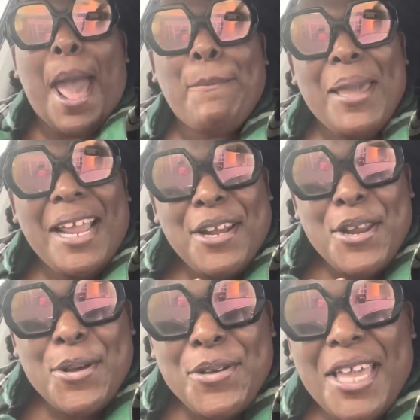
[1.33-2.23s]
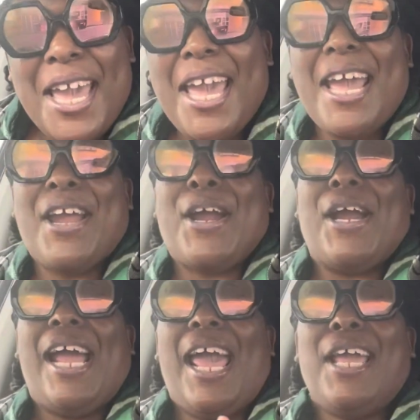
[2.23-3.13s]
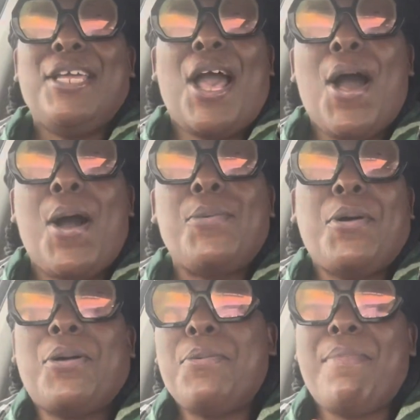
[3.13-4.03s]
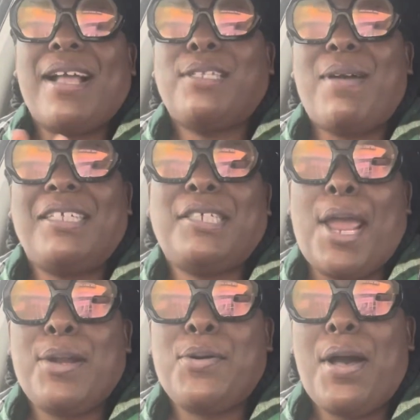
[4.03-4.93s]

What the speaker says: Happy New Year! Hey y'all, welcome back to my channel.